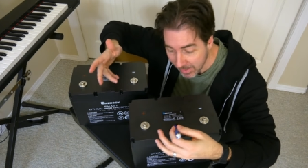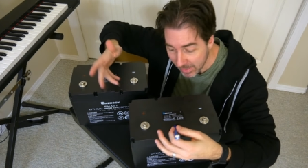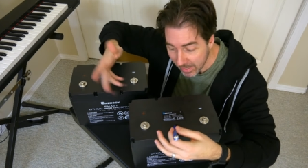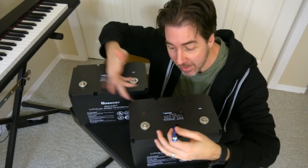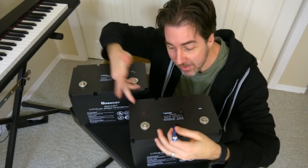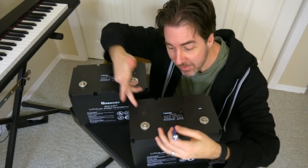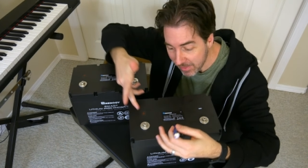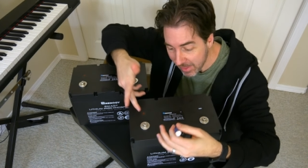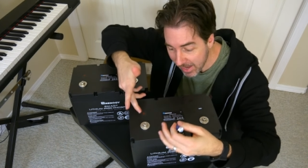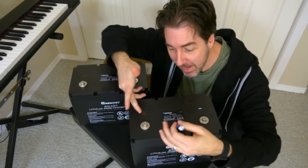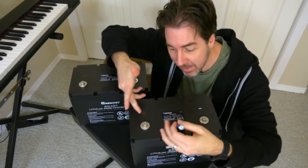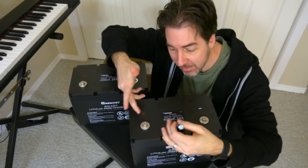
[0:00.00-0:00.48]

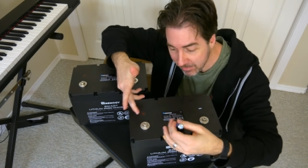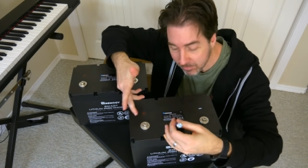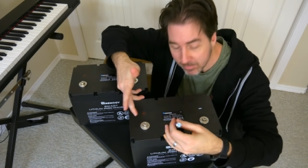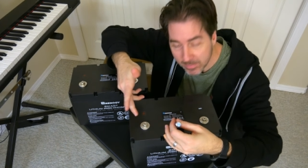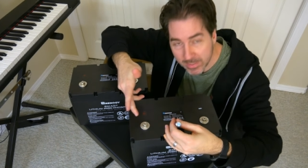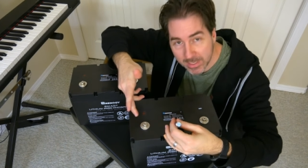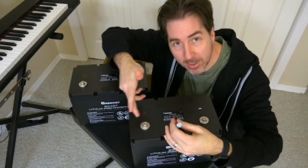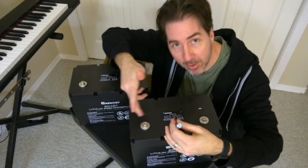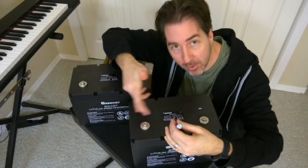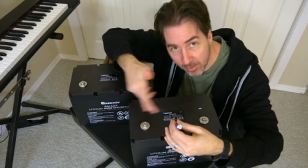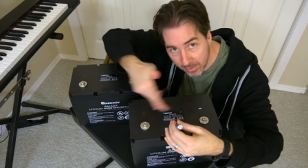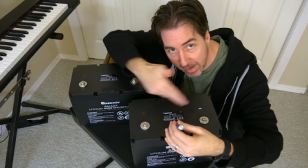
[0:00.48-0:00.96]
And
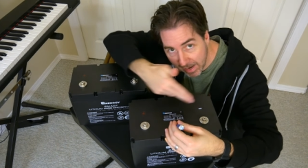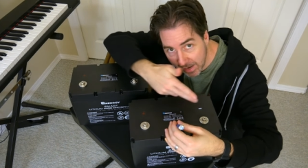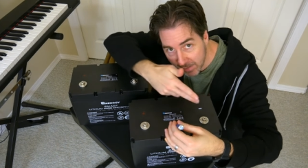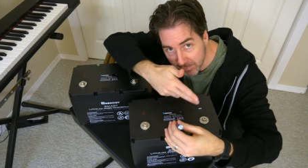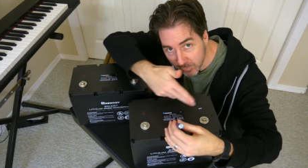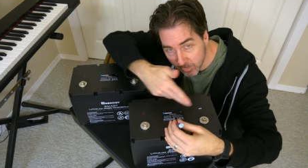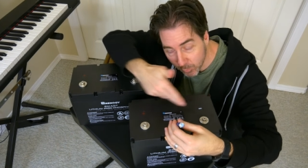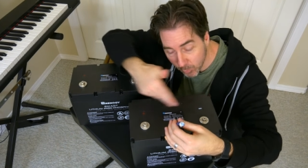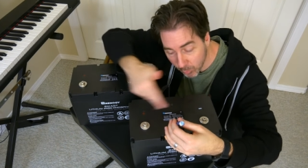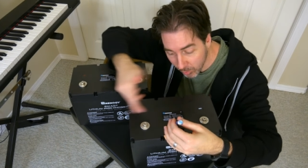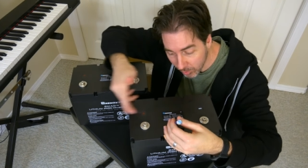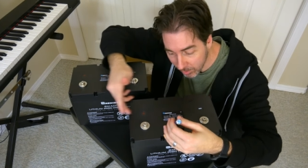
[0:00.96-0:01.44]
then you don't
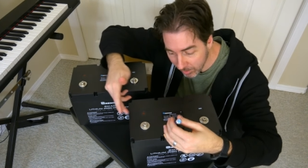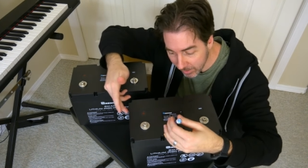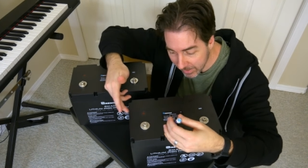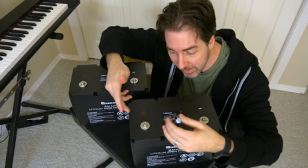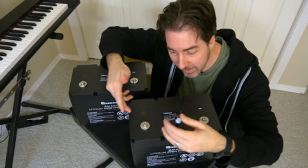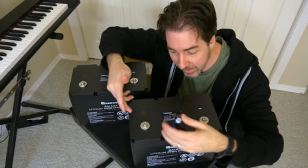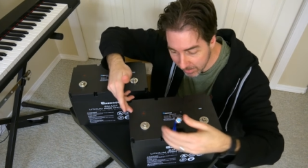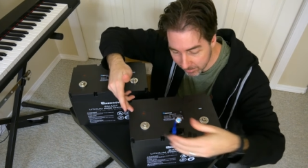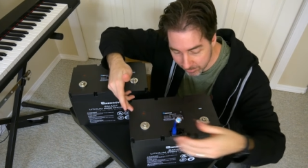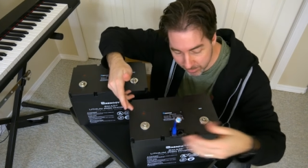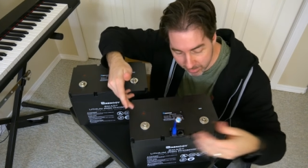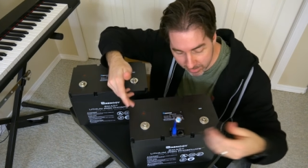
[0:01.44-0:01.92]
have to
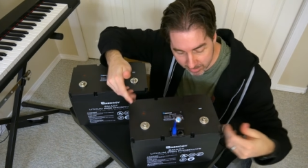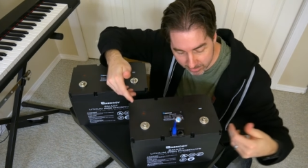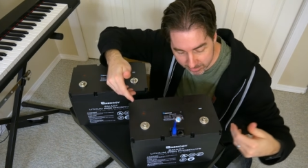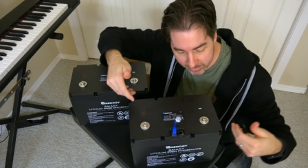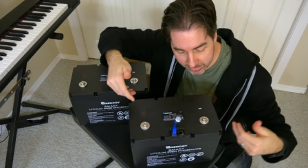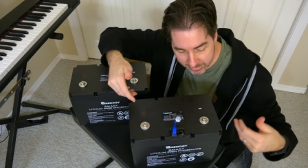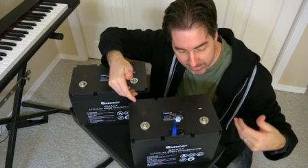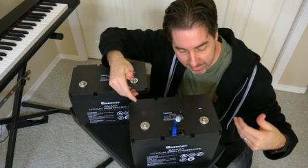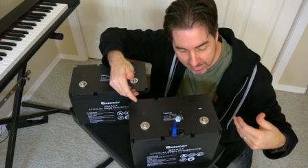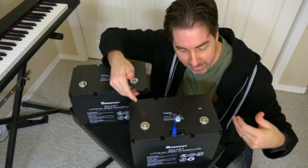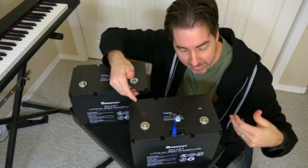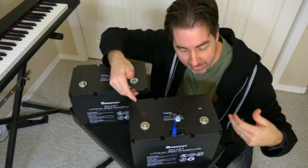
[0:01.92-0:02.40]
worry
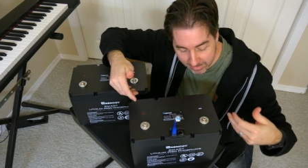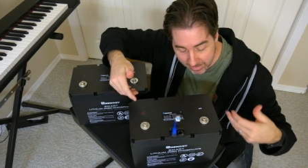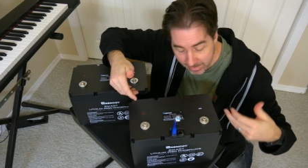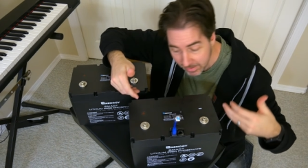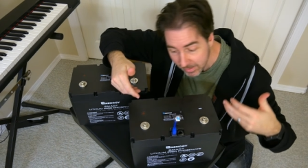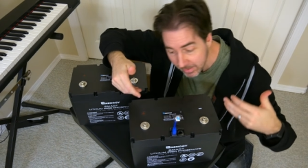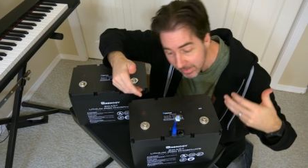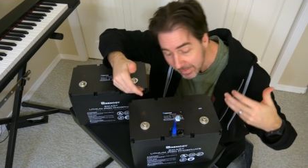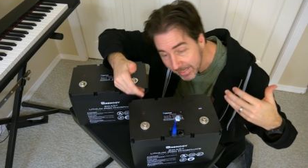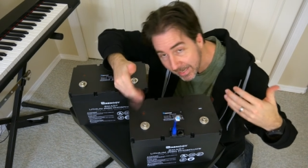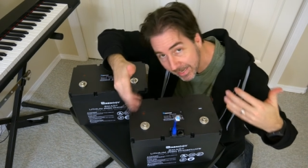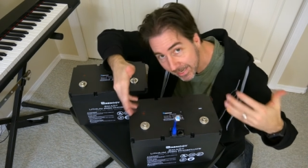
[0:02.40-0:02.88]
about
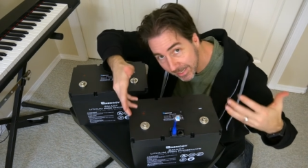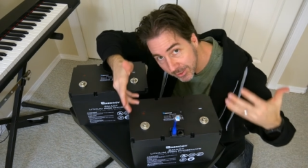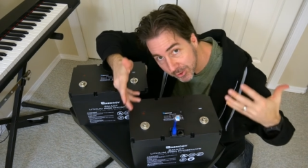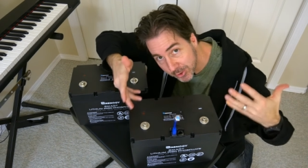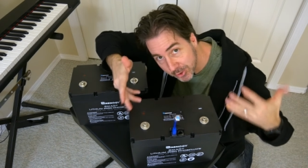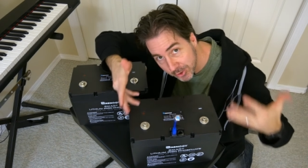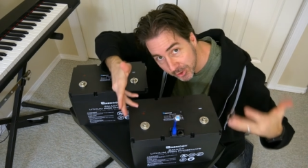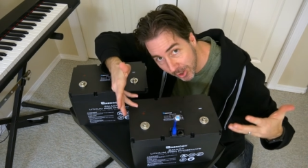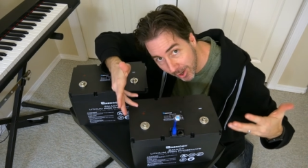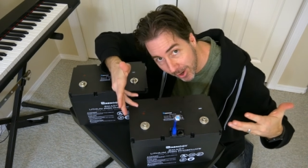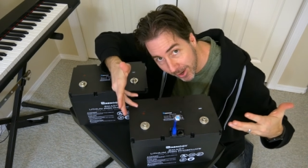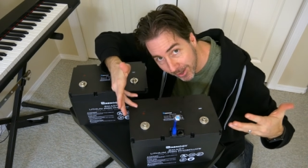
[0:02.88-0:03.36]
getting
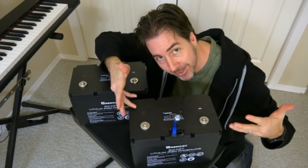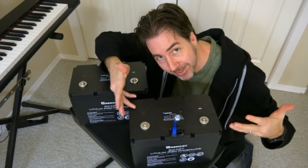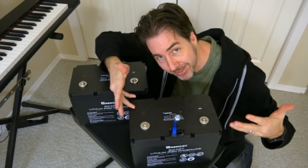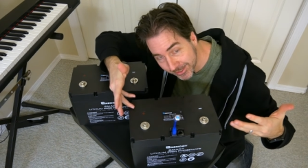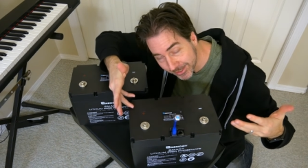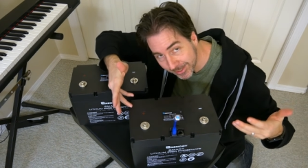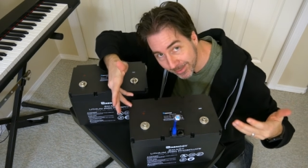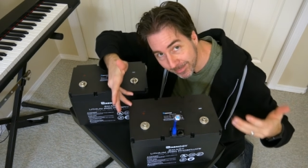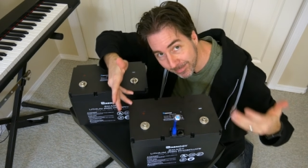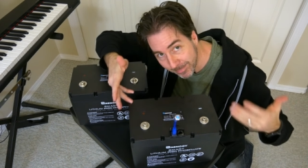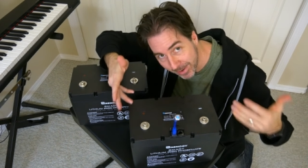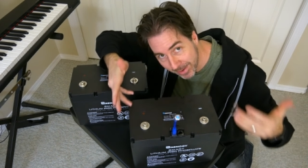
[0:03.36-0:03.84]

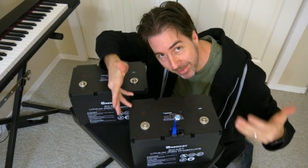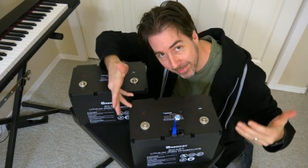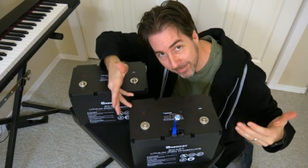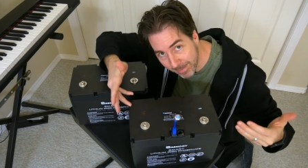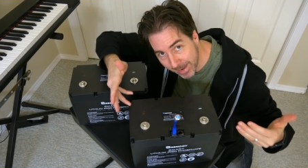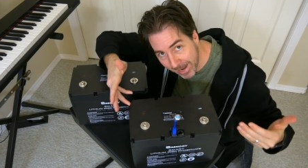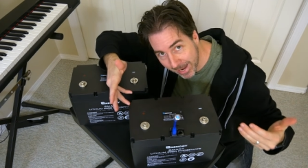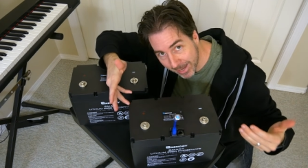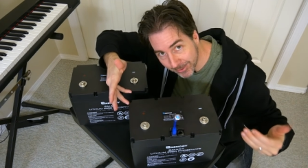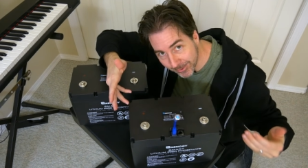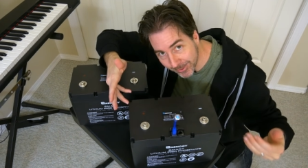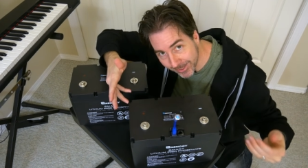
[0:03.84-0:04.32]
shocked by the
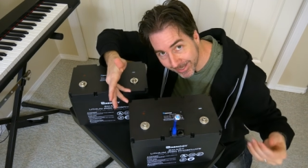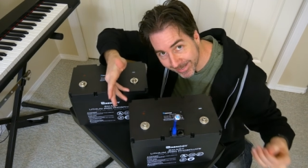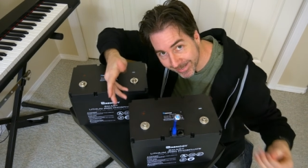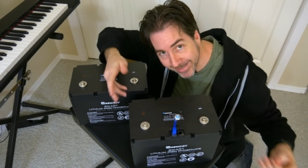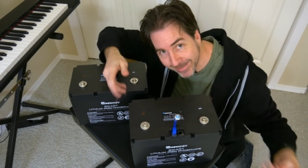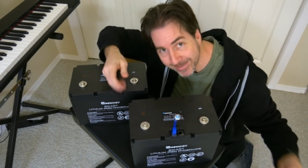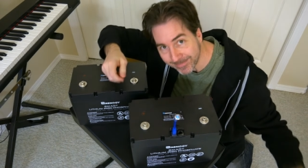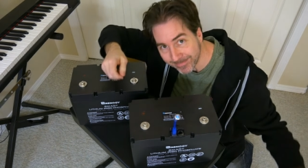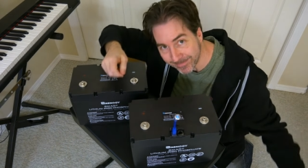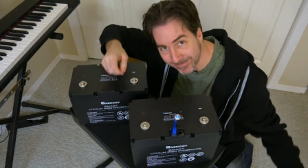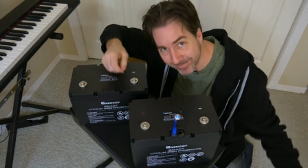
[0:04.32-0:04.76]
battery.